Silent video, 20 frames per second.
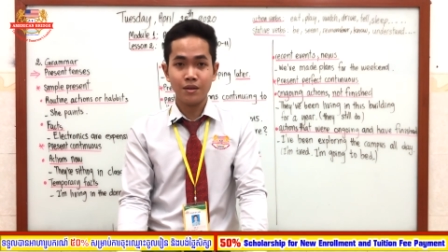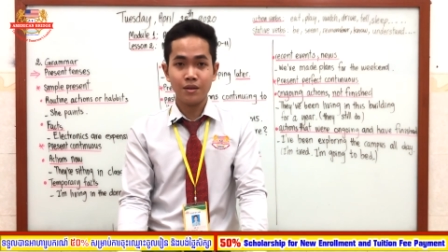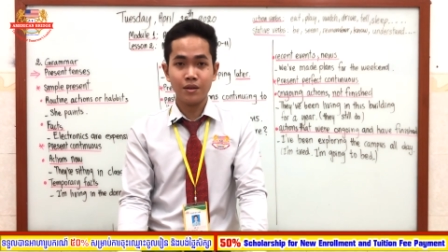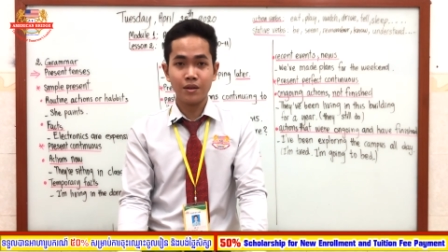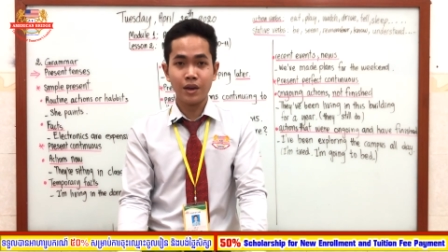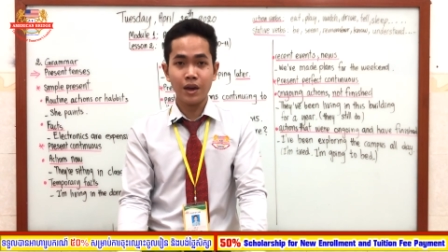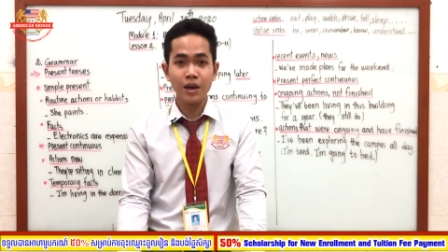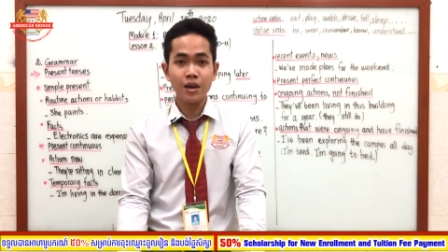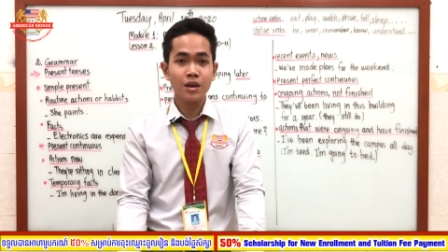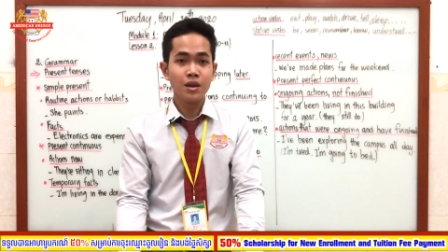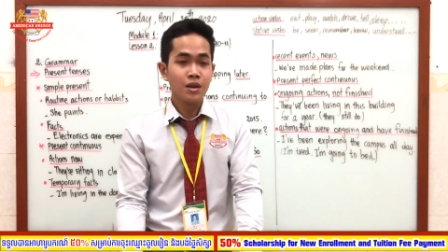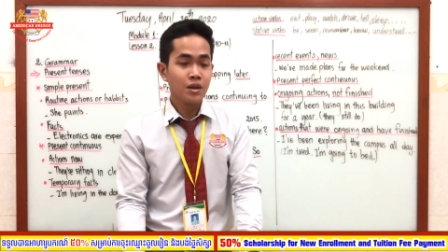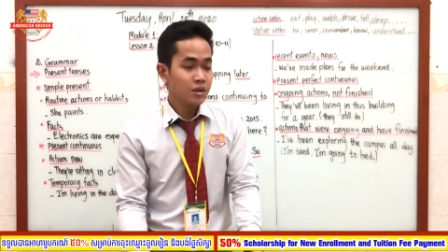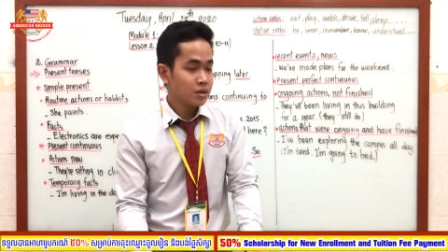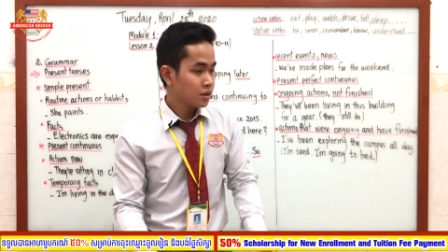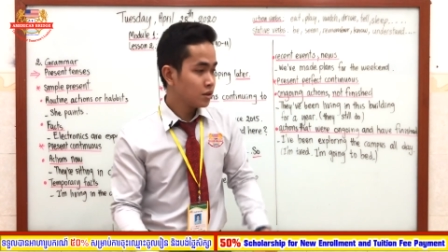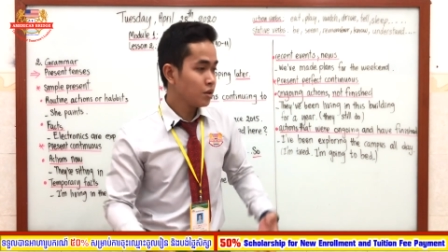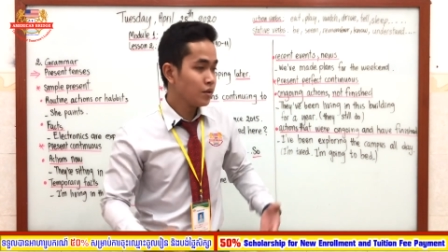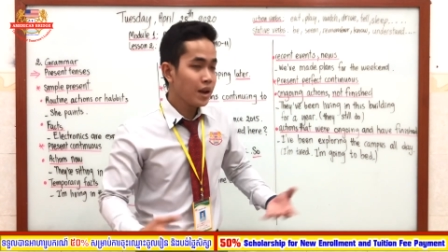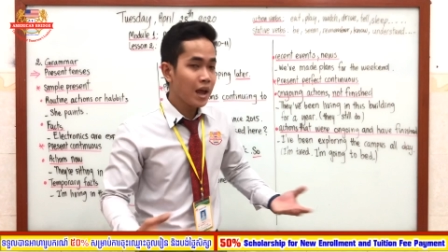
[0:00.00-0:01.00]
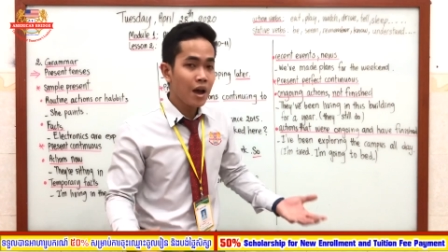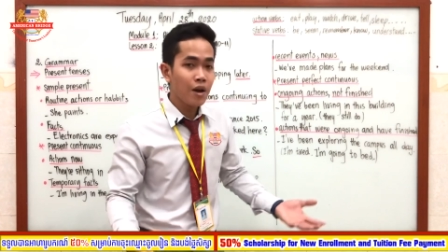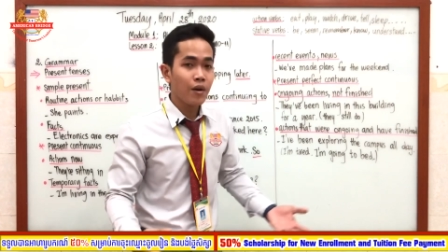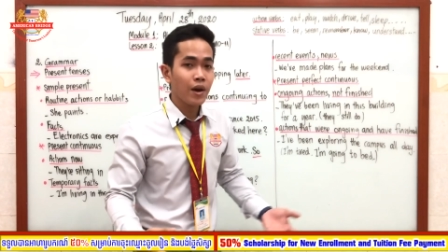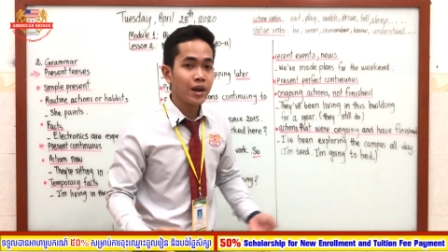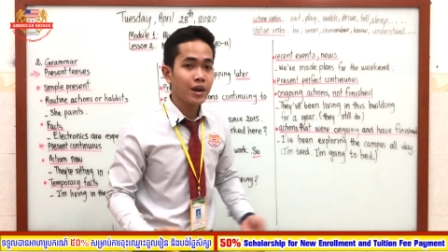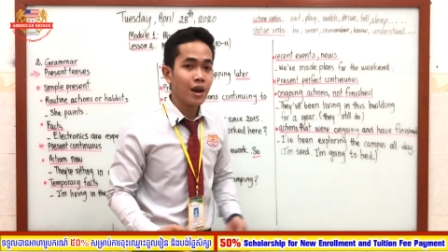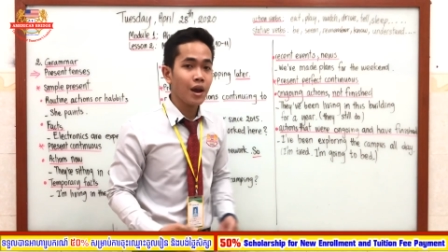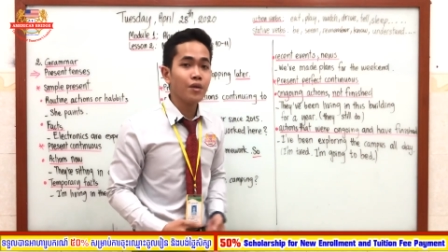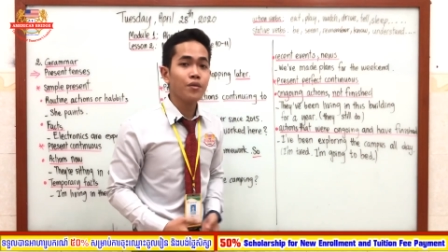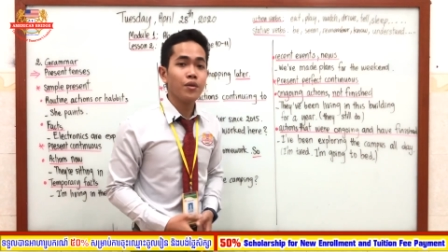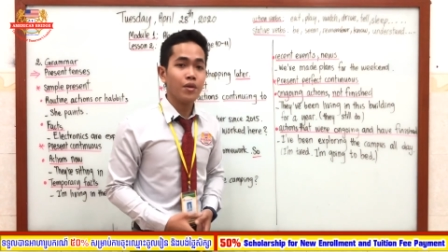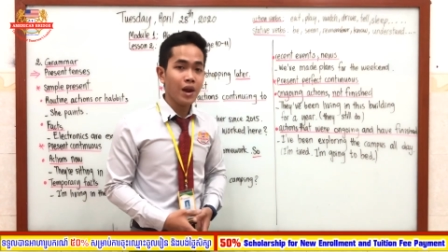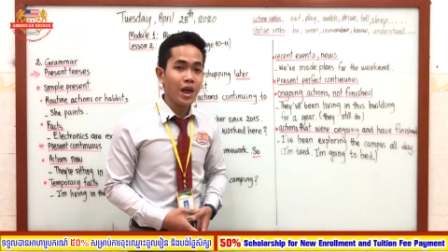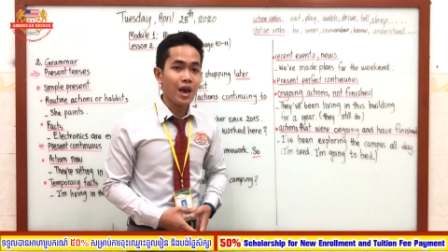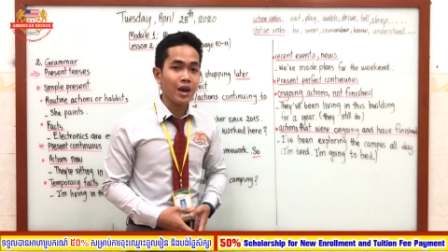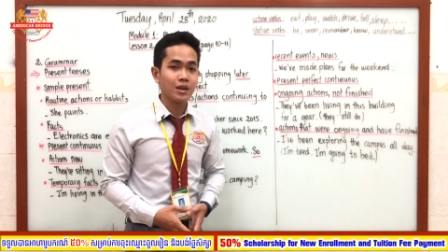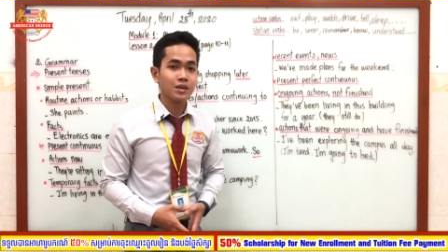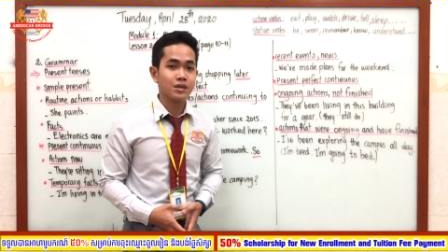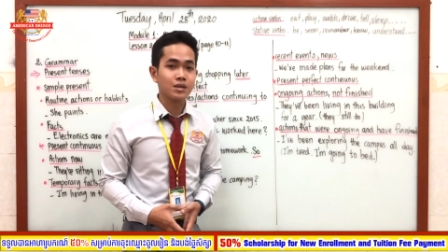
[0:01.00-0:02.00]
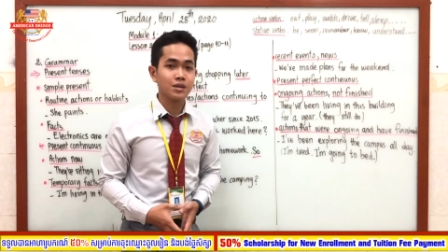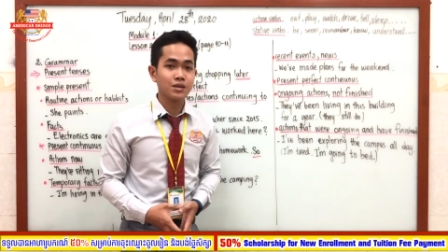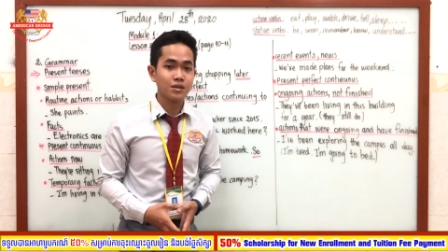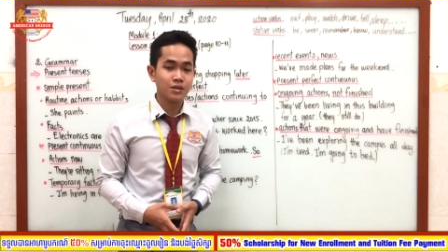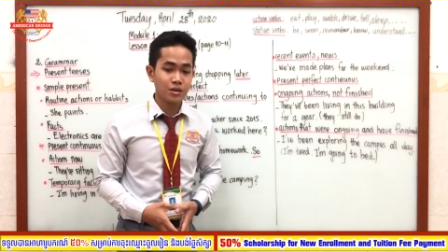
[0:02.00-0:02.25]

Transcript: Okay, so now I can relax.